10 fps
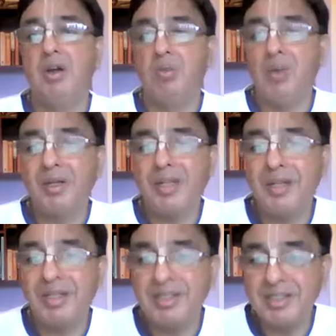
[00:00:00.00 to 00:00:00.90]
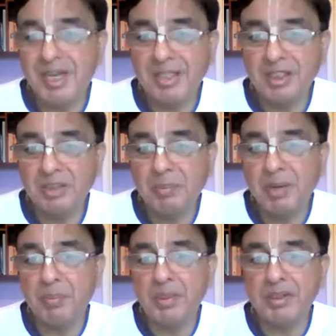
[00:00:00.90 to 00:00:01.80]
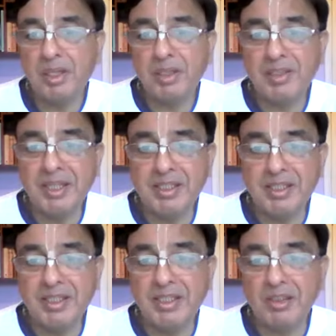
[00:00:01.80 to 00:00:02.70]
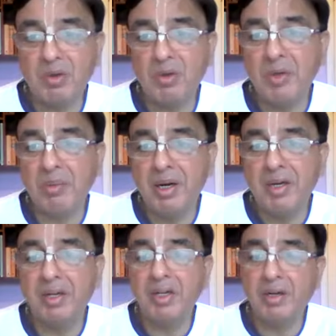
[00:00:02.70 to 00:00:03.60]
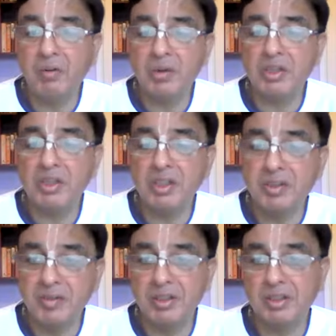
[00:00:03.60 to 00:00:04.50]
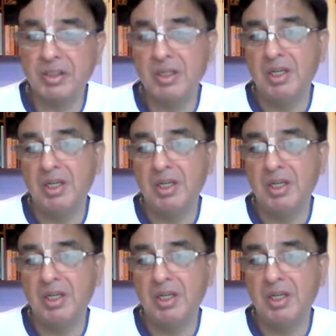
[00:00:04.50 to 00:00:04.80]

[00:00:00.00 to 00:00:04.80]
One can understand the Supreme Personality as he is only by devotional service.